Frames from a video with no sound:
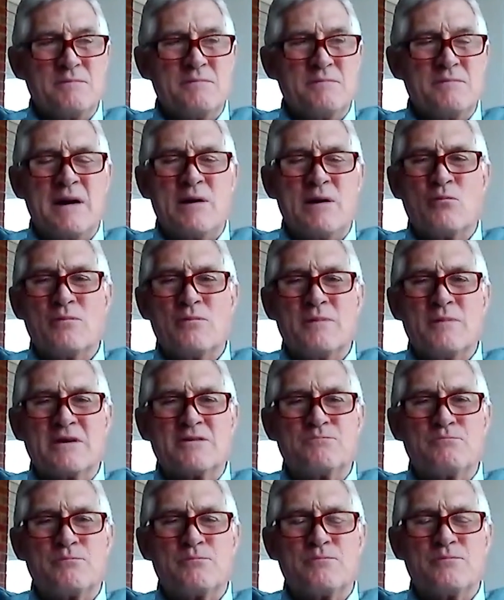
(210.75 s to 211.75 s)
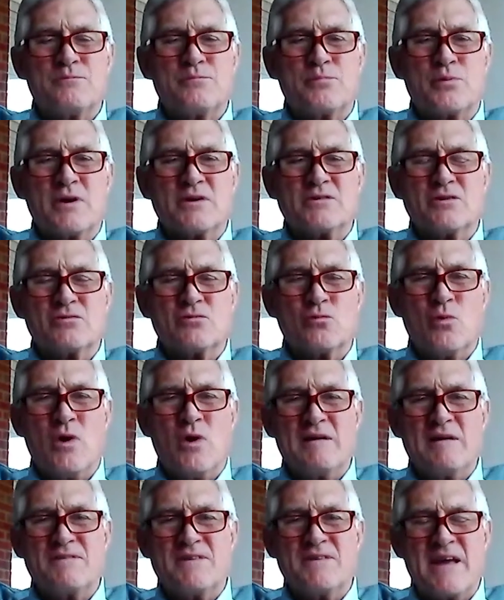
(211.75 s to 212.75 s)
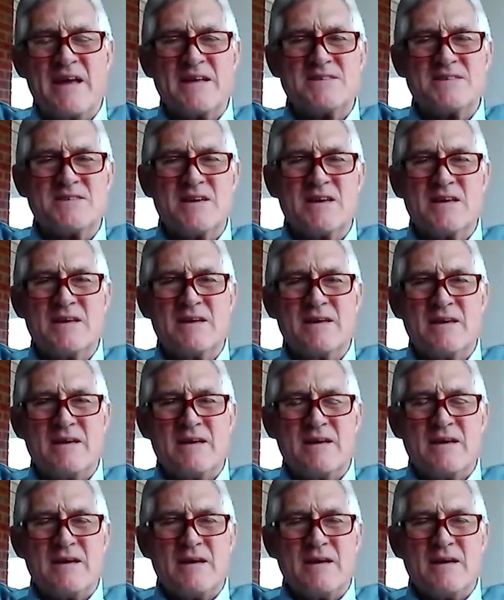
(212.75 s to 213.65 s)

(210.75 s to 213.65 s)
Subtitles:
my precious wife, Nancy,